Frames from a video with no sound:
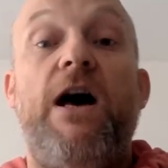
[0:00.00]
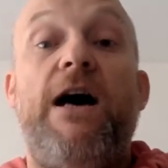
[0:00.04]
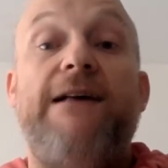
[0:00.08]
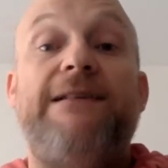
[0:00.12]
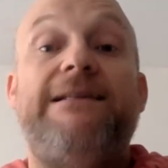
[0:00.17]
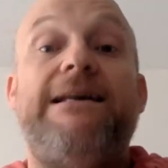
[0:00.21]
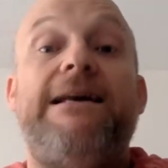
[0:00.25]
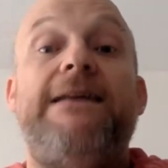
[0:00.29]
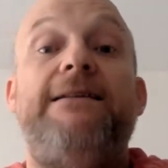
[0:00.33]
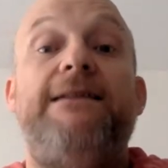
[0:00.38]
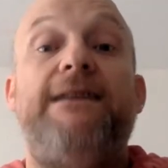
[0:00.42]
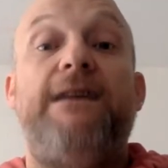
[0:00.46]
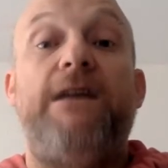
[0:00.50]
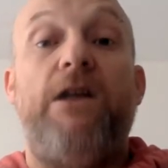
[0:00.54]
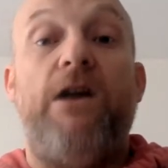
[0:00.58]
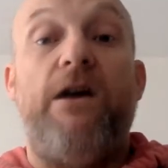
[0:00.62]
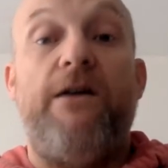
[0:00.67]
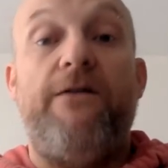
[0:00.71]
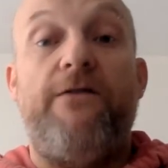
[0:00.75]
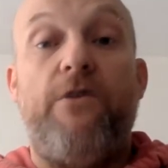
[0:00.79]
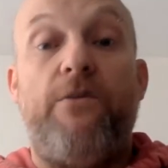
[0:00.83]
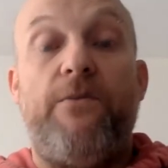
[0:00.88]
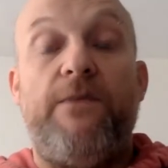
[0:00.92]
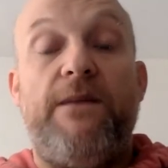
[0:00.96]
attending a
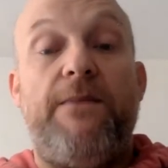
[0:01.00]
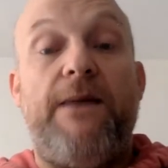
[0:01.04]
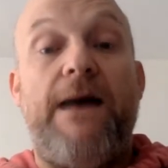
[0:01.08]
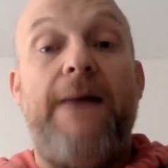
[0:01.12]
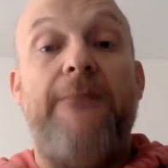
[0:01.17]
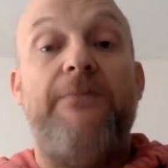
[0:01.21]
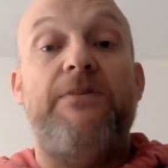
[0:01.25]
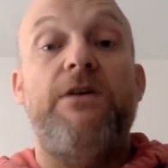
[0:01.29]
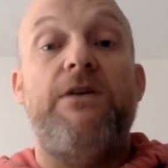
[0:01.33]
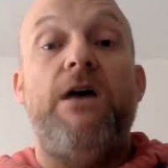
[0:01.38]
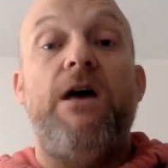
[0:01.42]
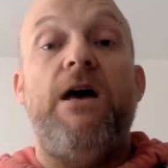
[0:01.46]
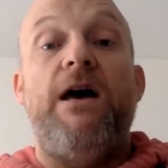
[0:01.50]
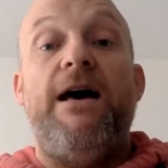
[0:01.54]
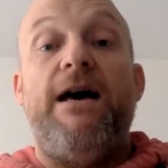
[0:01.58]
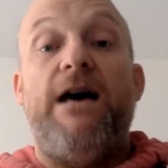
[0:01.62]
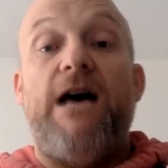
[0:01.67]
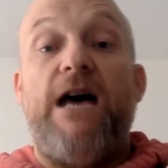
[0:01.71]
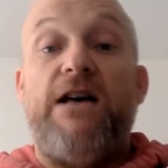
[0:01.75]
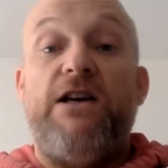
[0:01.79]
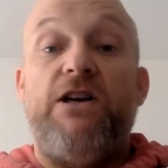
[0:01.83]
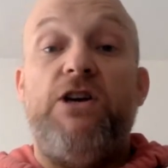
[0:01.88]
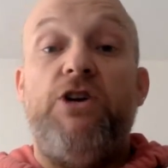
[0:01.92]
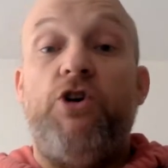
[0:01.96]
live comedy perhaps
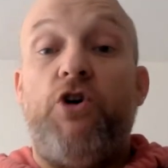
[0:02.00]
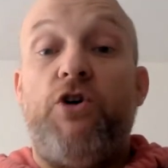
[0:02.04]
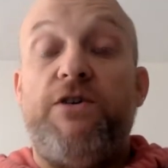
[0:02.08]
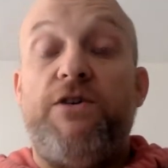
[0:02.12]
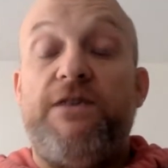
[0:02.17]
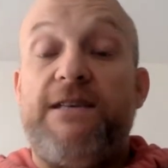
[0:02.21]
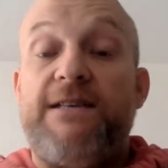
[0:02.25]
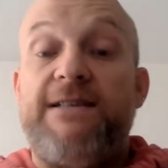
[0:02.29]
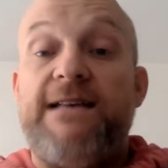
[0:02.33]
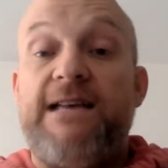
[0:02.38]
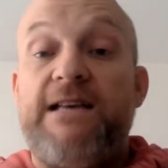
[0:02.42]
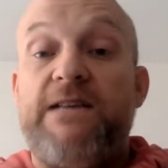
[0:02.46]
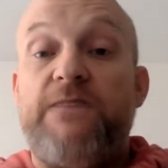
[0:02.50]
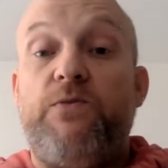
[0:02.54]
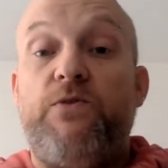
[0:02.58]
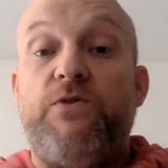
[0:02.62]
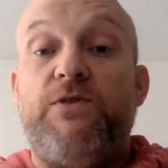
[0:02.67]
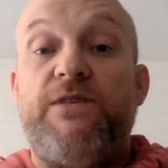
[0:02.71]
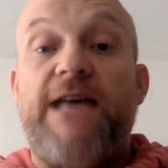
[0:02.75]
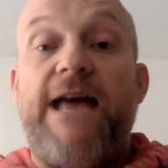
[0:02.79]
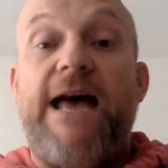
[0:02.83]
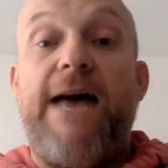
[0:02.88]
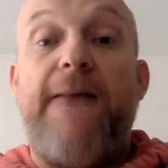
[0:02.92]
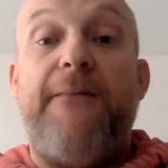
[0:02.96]
not as accessible
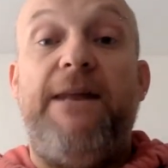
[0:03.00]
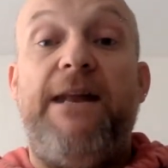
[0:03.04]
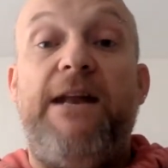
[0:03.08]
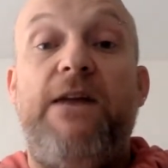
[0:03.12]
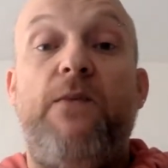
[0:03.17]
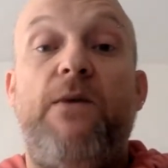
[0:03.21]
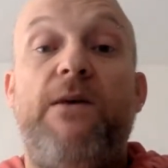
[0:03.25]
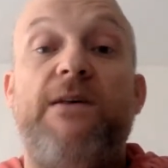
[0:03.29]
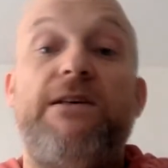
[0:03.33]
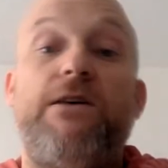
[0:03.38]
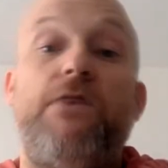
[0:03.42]
as they had been anyway.